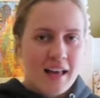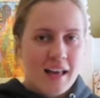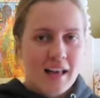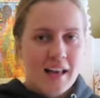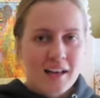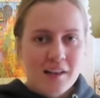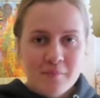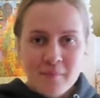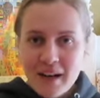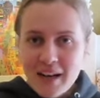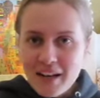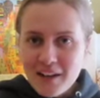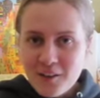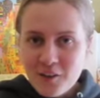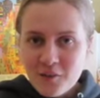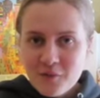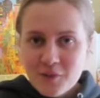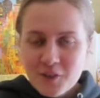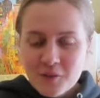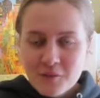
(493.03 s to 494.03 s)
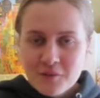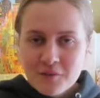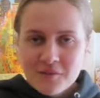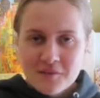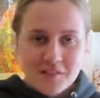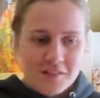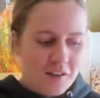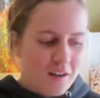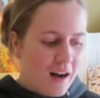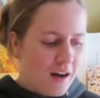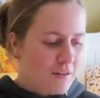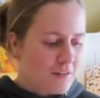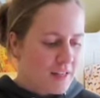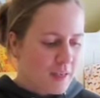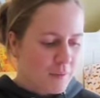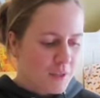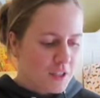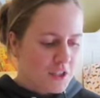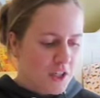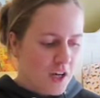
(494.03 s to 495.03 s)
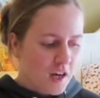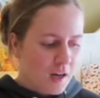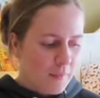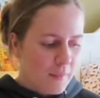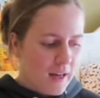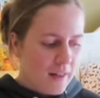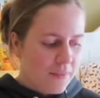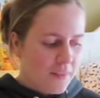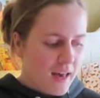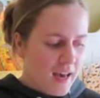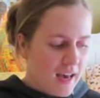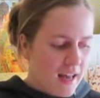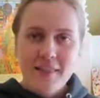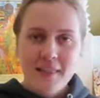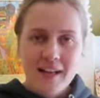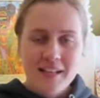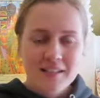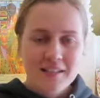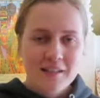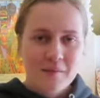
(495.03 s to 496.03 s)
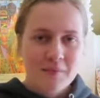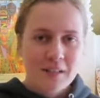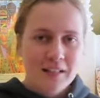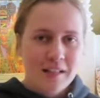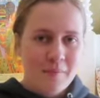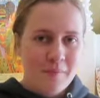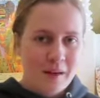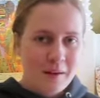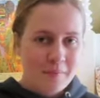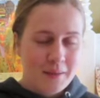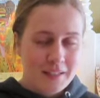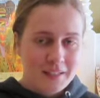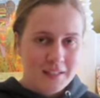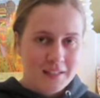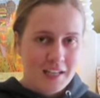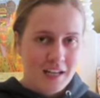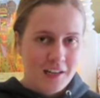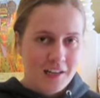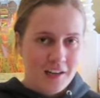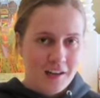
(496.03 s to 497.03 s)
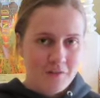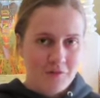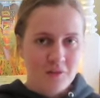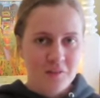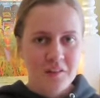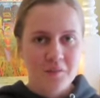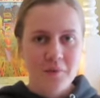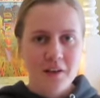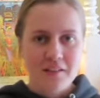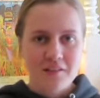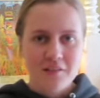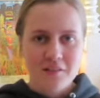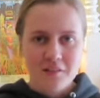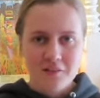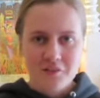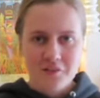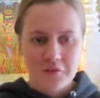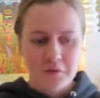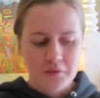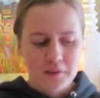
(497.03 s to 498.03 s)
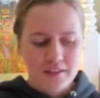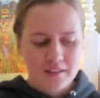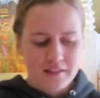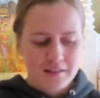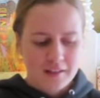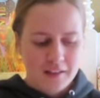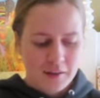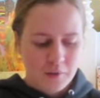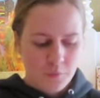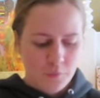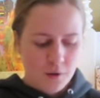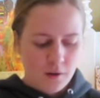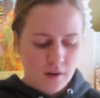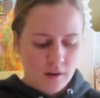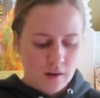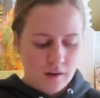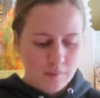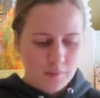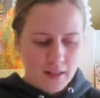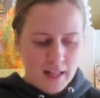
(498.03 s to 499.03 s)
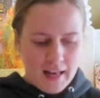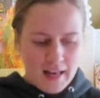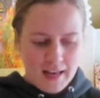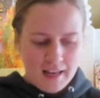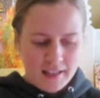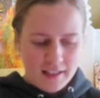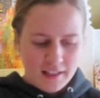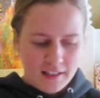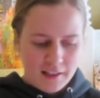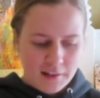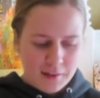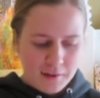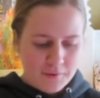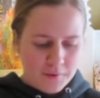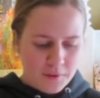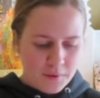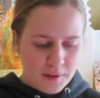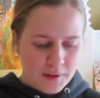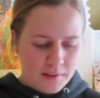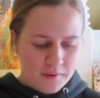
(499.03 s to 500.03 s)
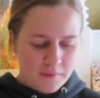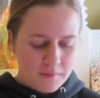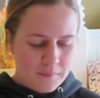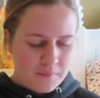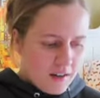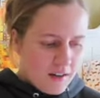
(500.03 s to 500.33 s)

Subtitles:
in my interview, so I was able to talk about that, and that's something that made me stand out from the rest of the students that were applying and interviewing.